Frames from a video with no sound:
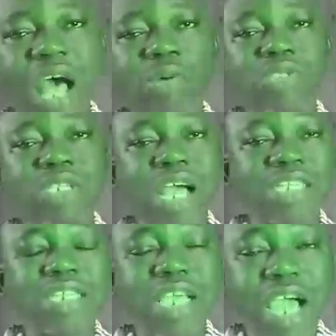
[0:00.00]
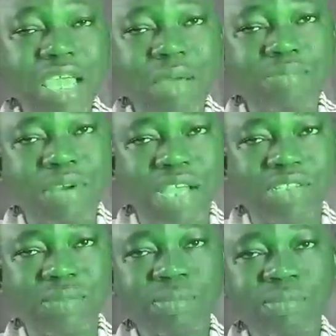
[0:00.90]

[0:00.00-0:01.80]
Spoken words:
out at a higher price.